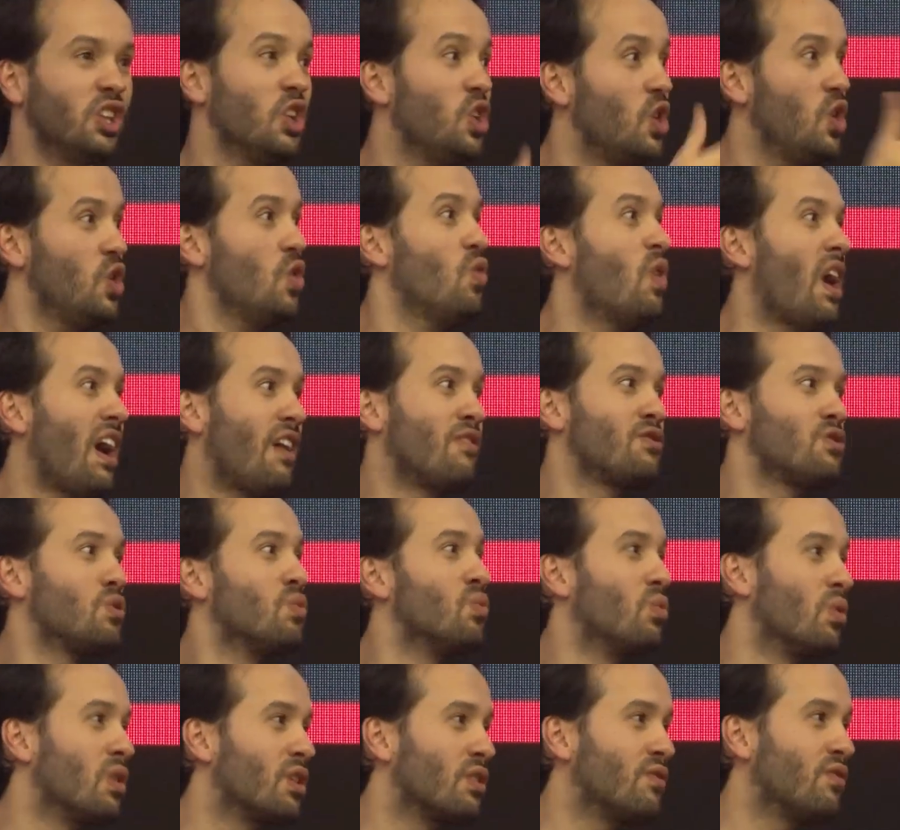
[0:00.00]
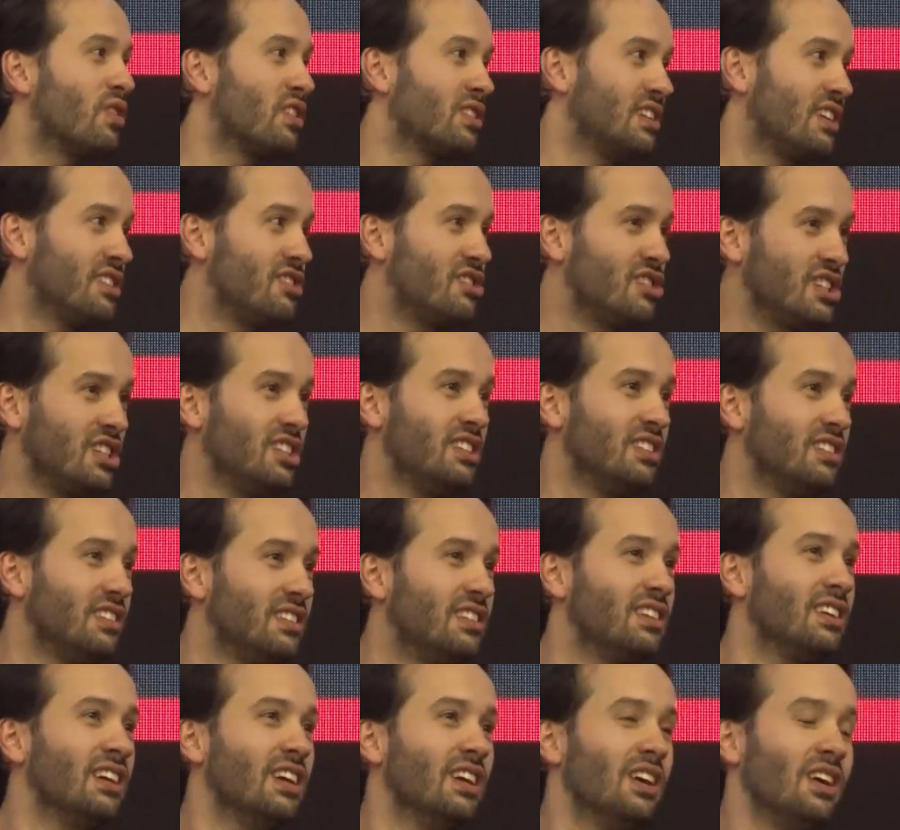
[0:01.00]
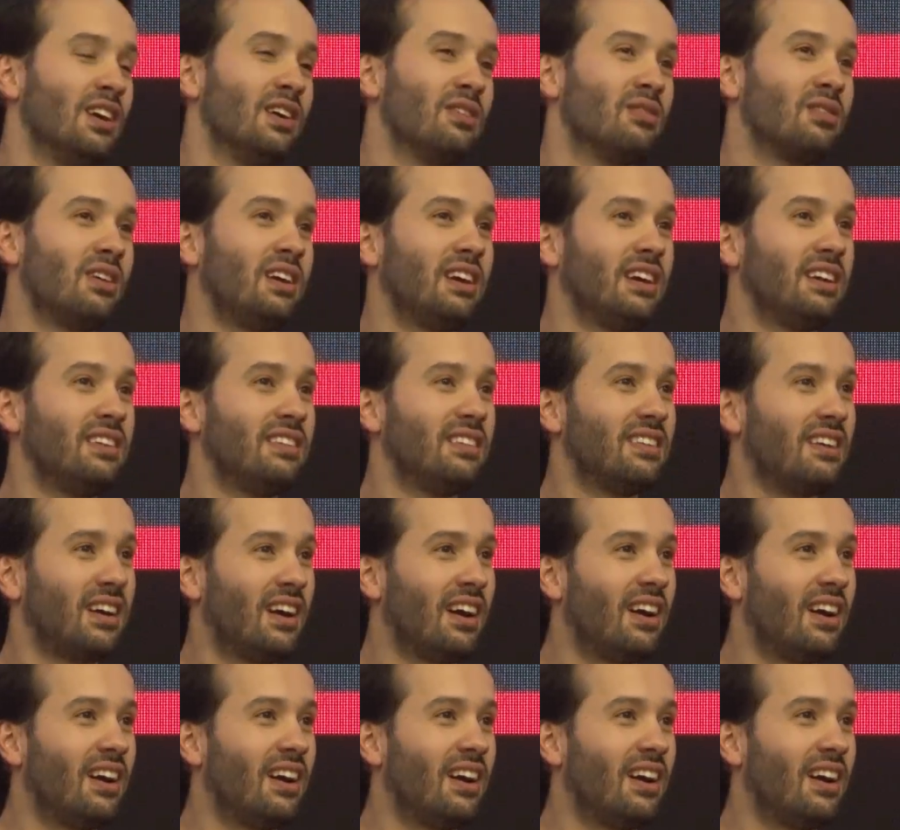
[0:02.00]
You have to work for that JIT, right?